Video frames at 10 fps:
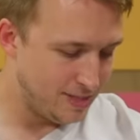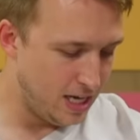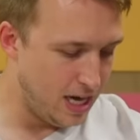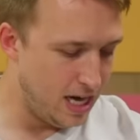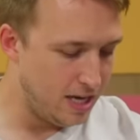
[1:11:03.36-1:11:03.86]

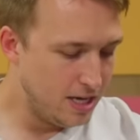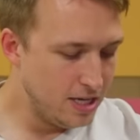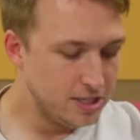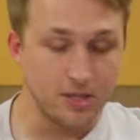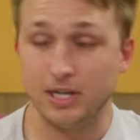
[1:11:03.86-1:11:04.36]
Potatoes will
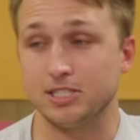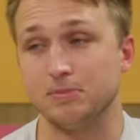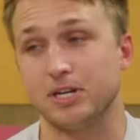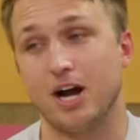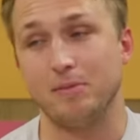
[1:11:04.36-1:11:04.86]
forever. So here's
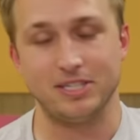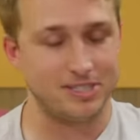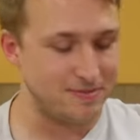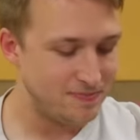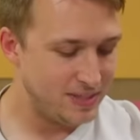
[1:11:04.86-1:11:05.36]
some comments.